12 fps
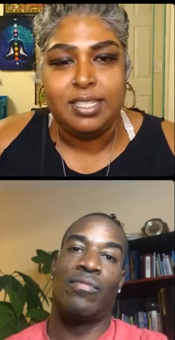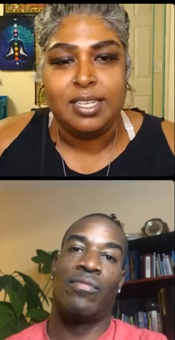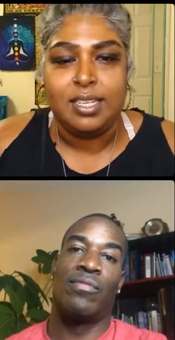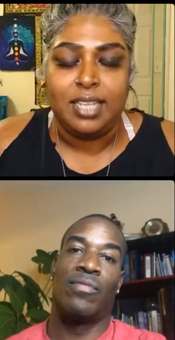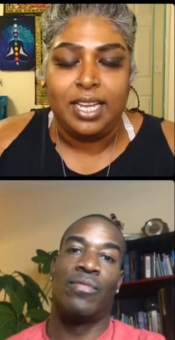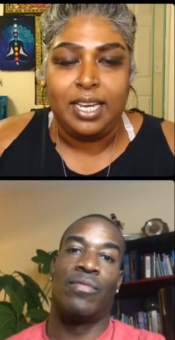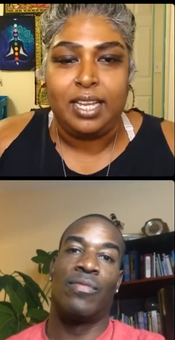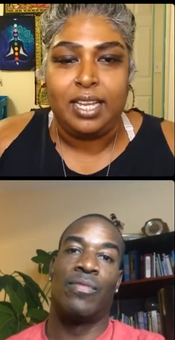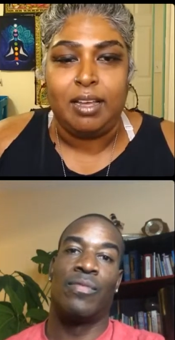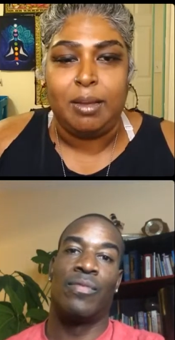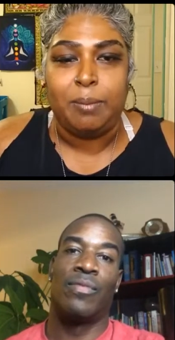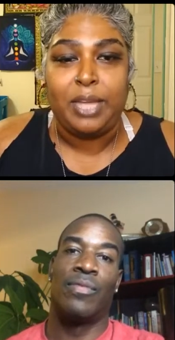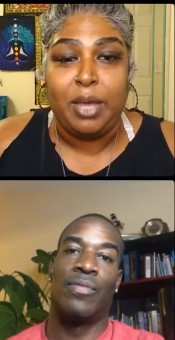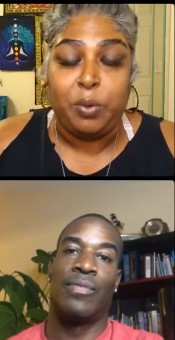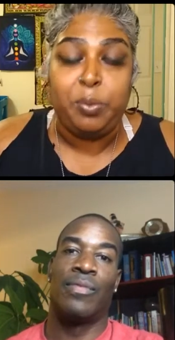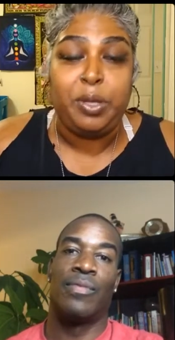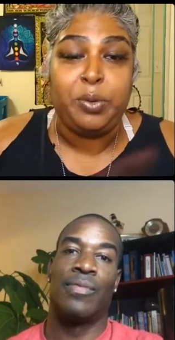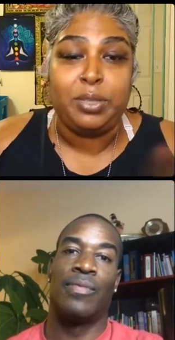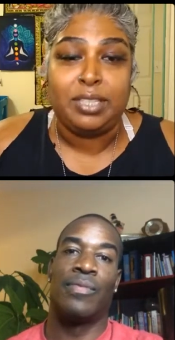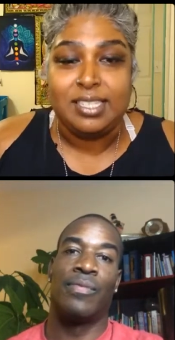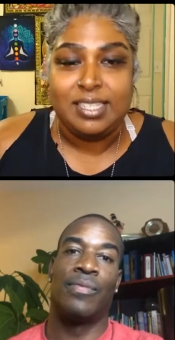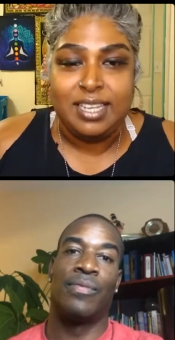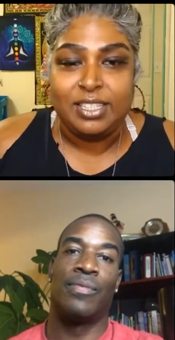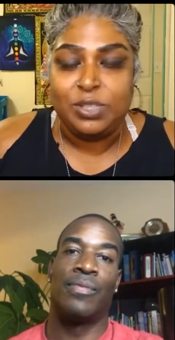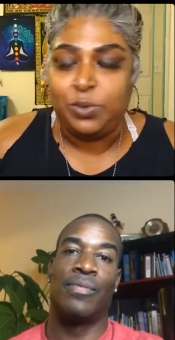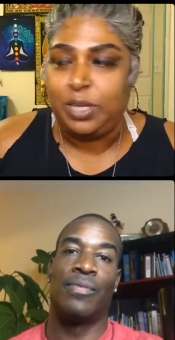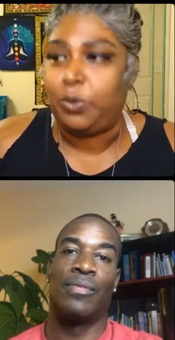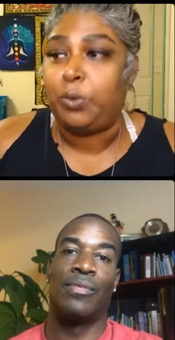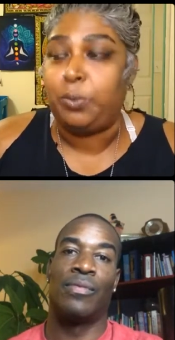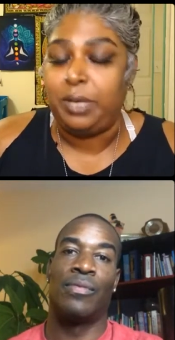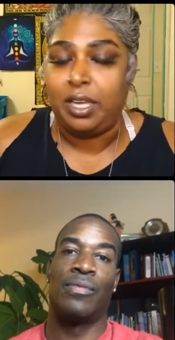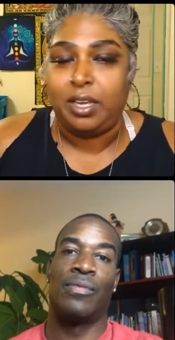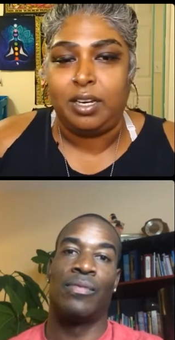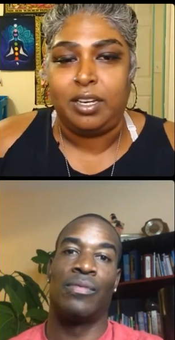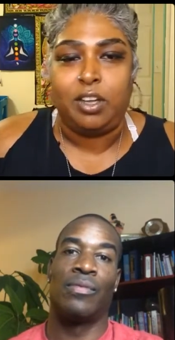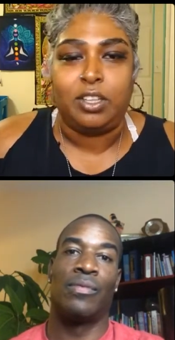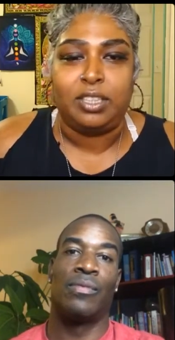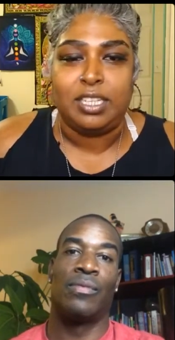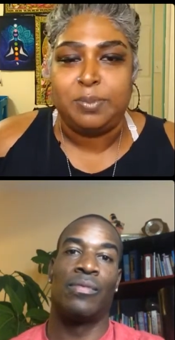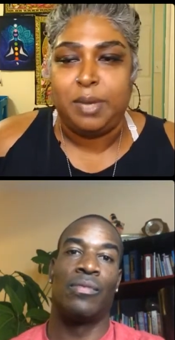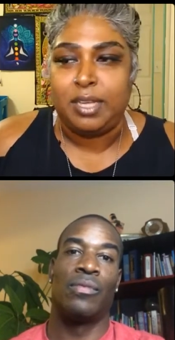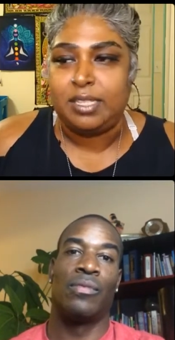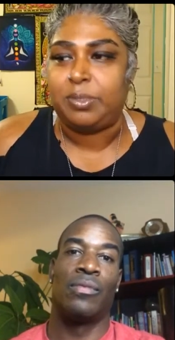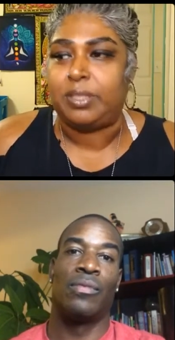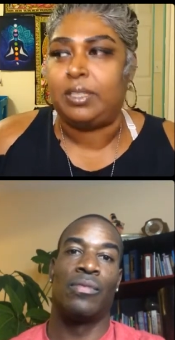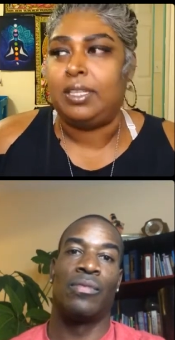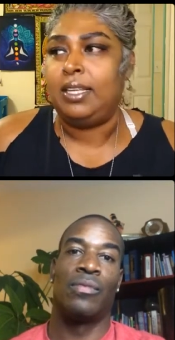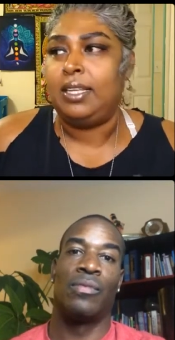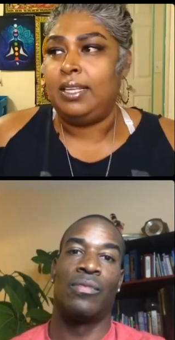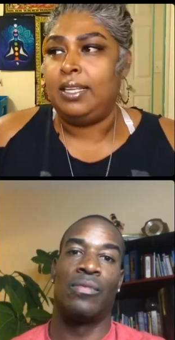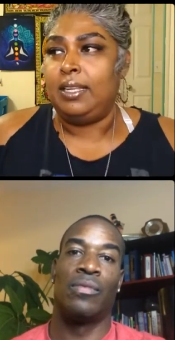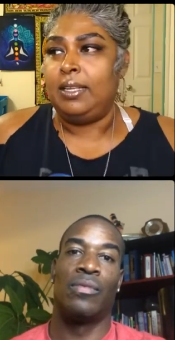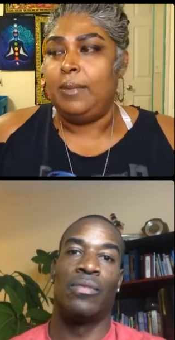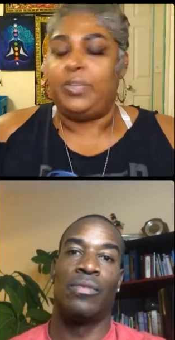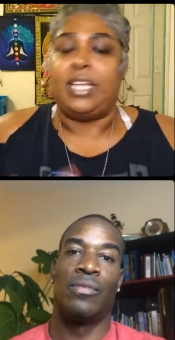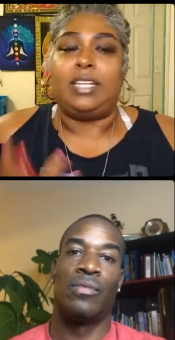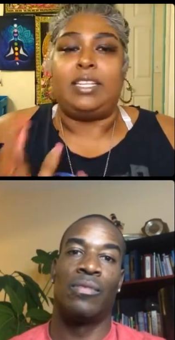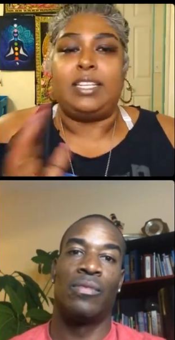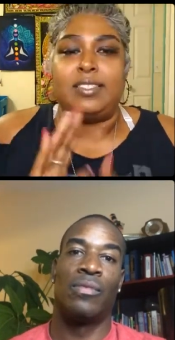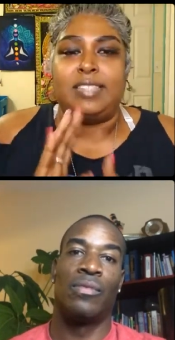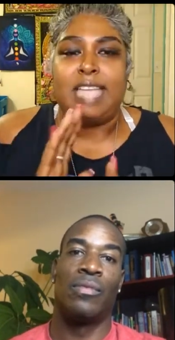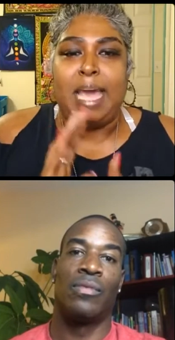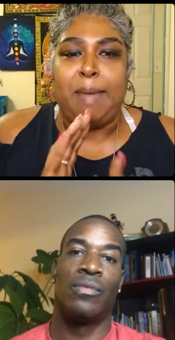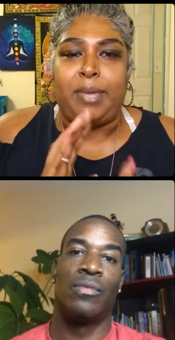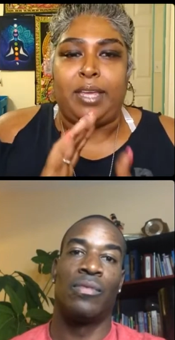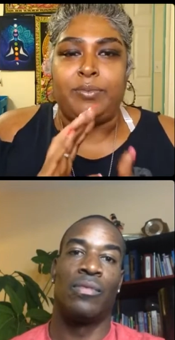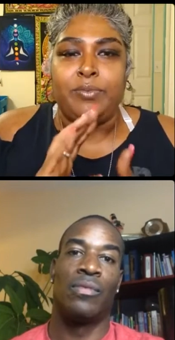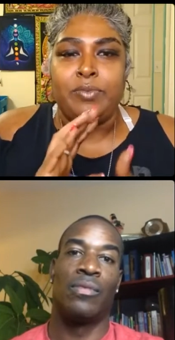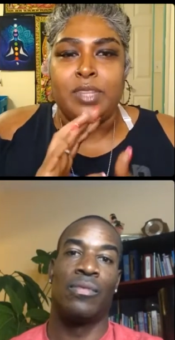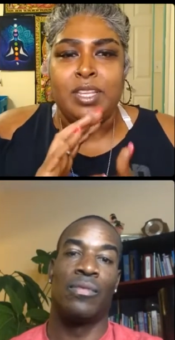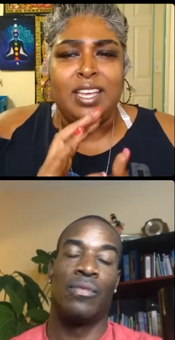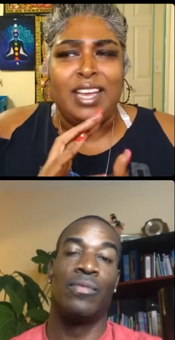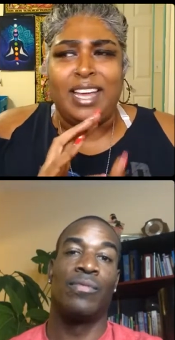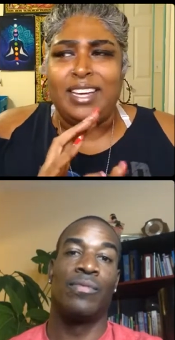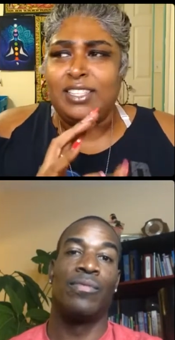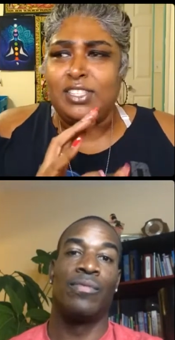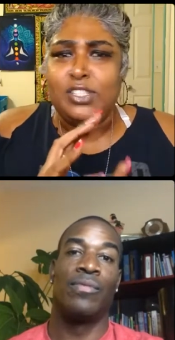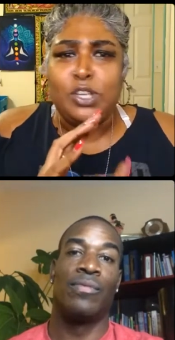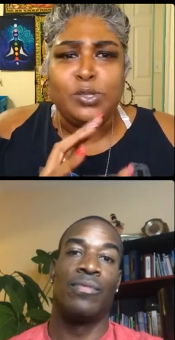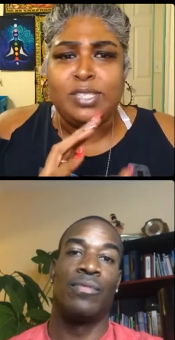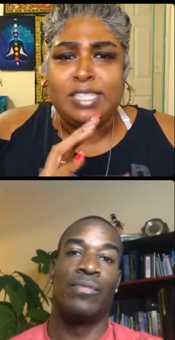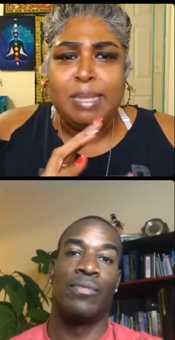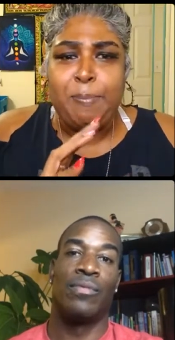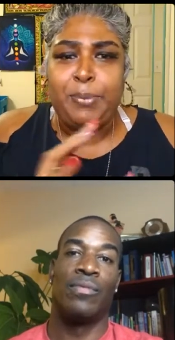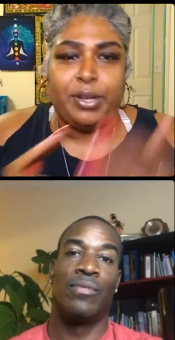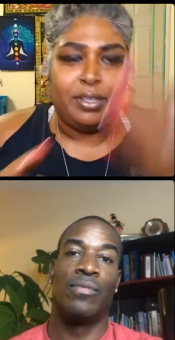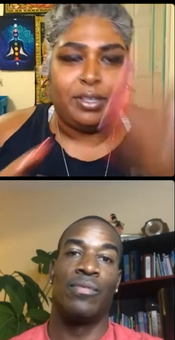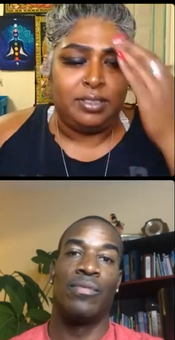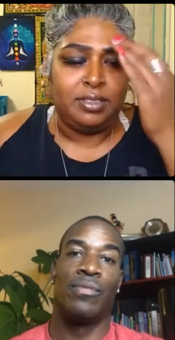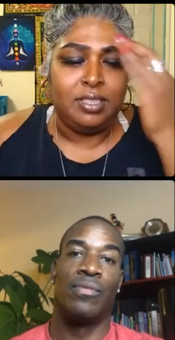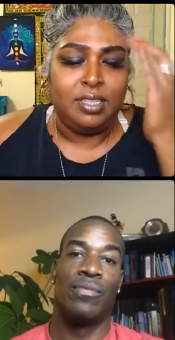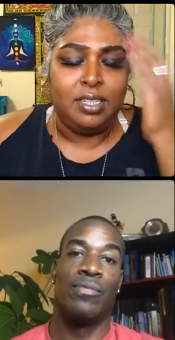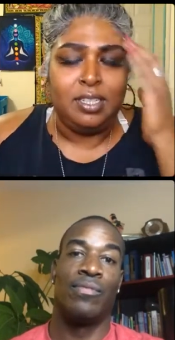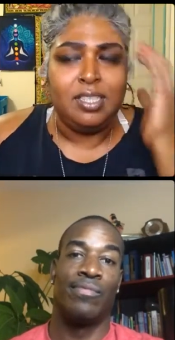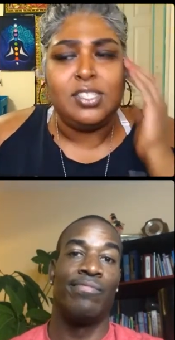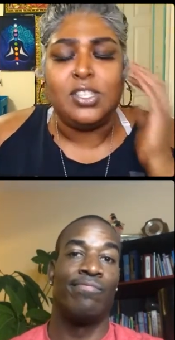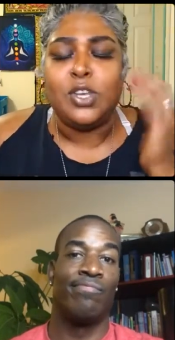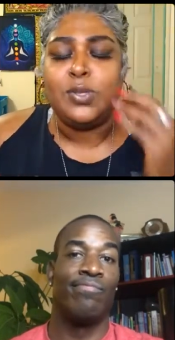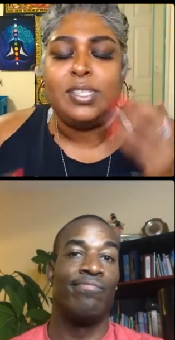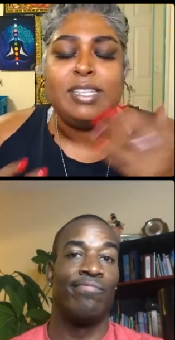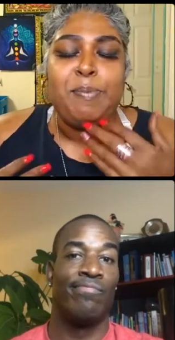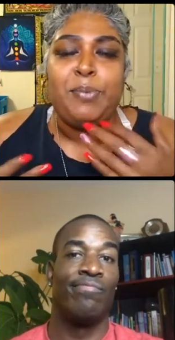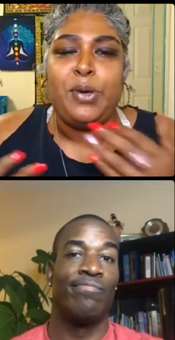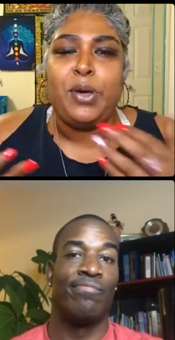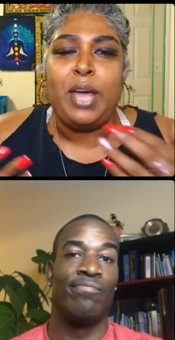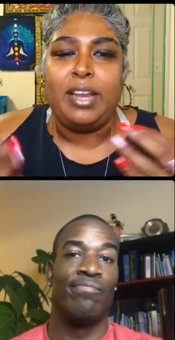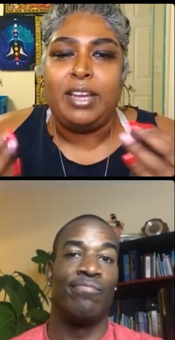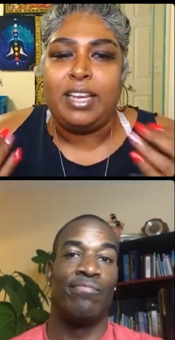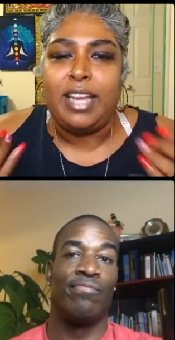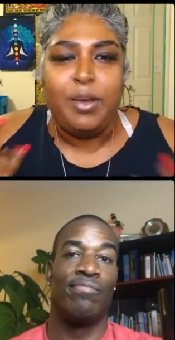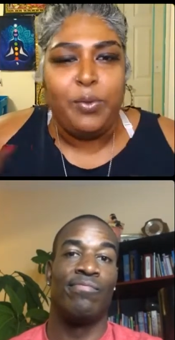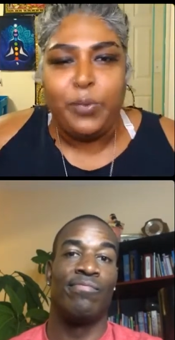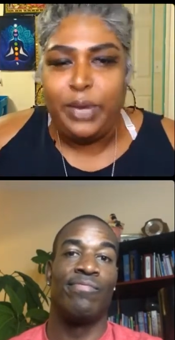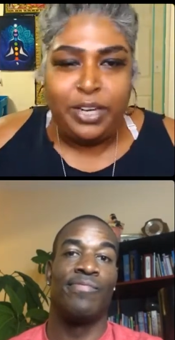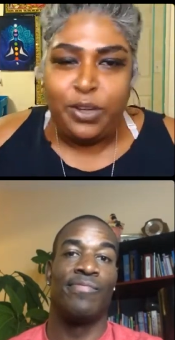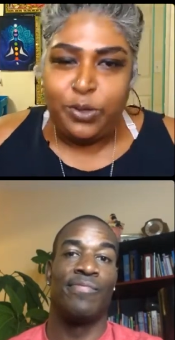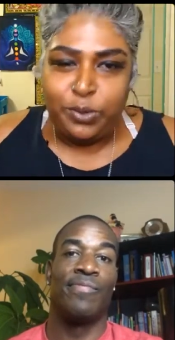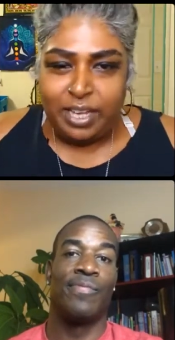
Speaker 1: to a lady um, that will be with us next week with me on All Things Possible that does tapping. And it's so simple, so simple, and that we don't